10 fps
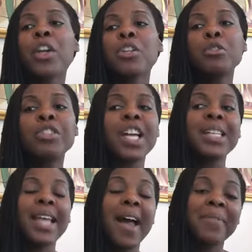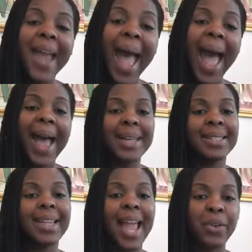You just have to
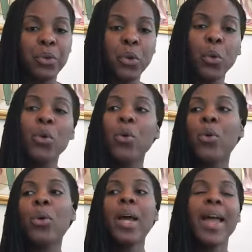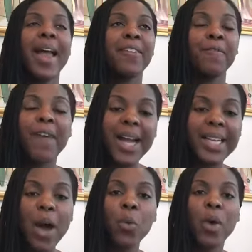ask and Google and find
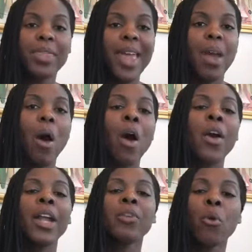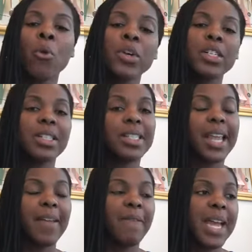out what they are in order to
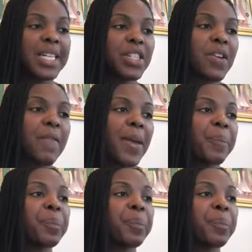take advantage of them.